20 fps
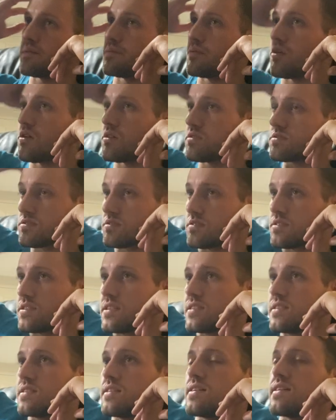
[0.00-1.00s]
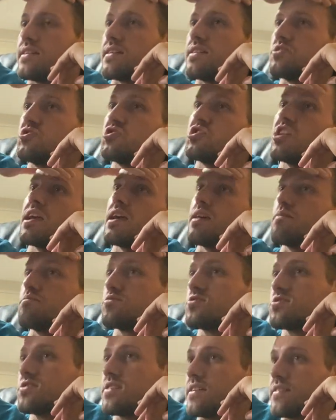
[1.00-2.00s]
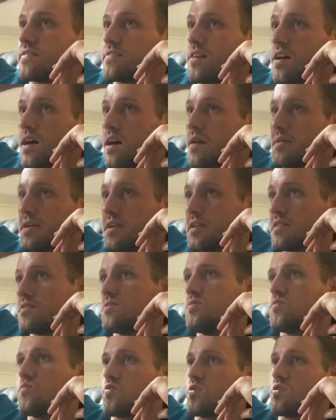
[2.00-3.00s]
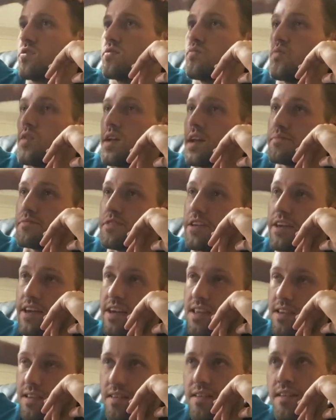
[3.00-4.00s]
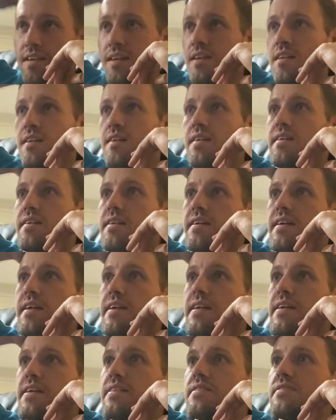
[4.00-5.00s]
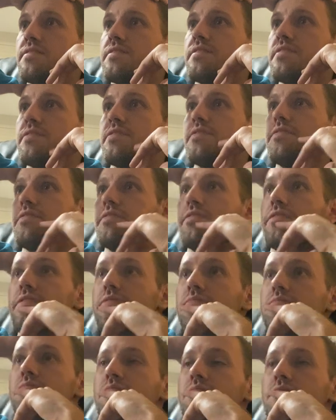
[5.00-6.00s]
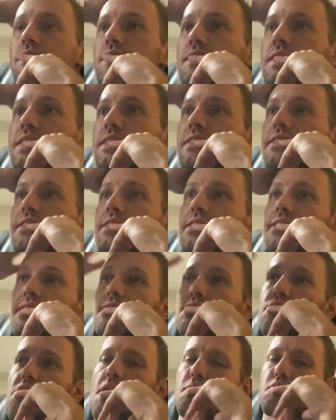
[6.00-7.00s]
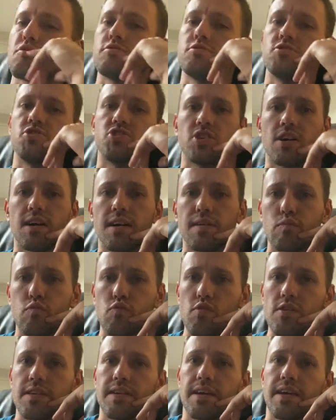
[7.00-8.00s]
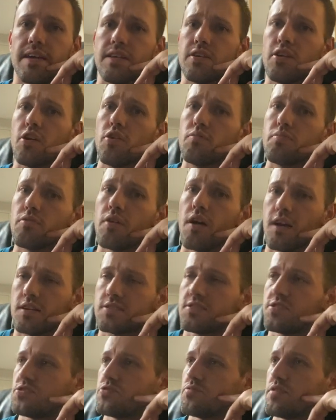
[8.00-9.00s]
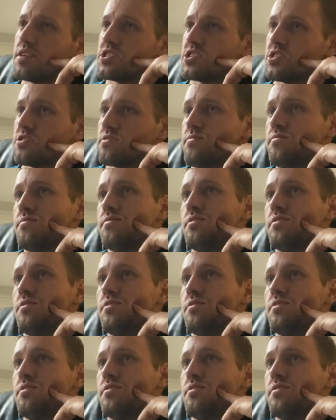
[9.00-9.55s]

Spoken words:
of balls that James and Tommy went up to hit, and Robert and John were in a no block situation.